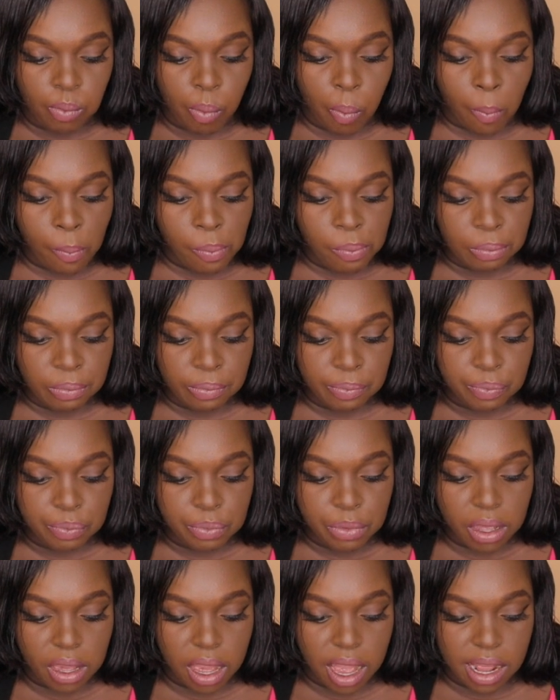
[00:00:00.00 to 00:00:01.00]

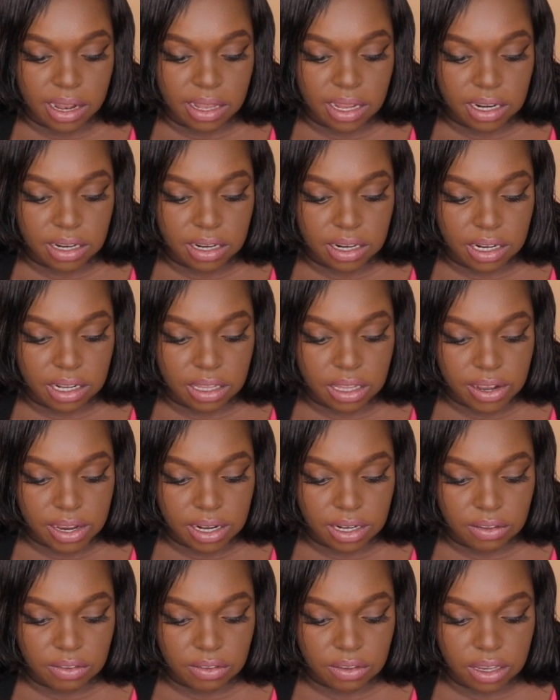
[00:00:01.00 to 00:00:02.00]
Mm, and then another
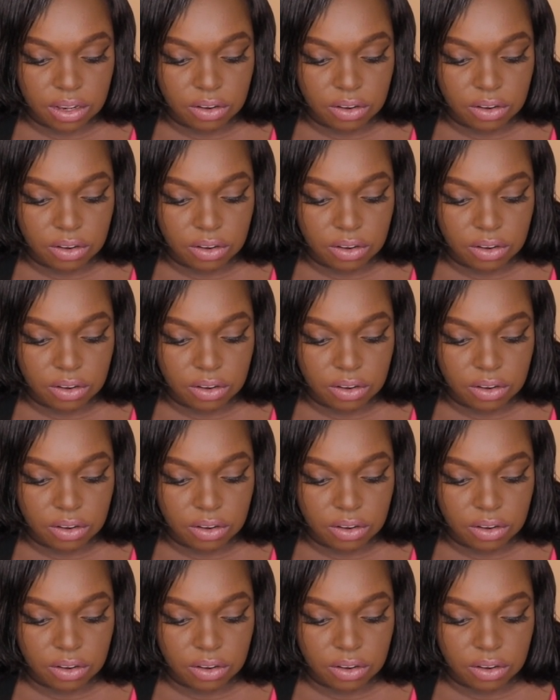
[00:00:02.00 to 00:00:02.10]
one is